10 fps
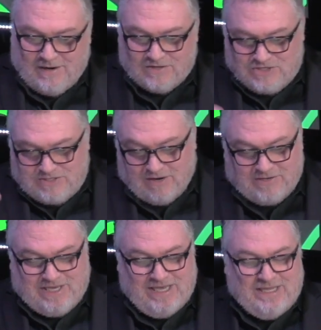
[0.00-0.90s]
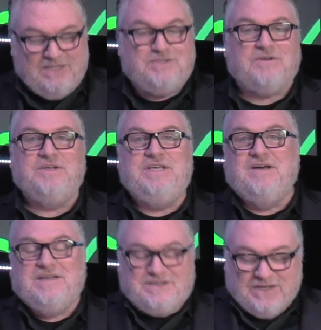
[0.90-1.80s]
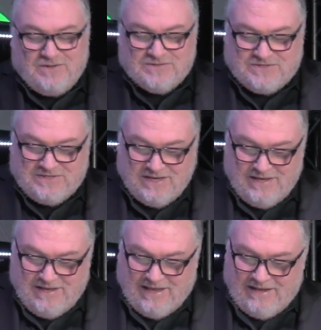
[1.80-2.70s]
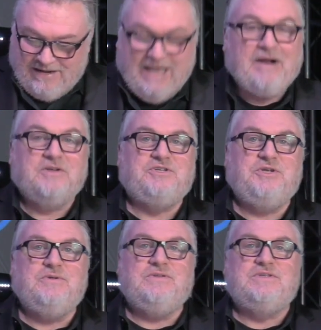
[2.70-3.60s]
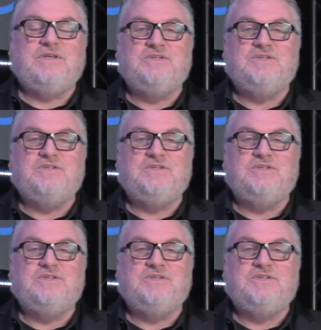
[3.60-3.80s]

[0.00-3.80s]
our kids, our young adults, and our students.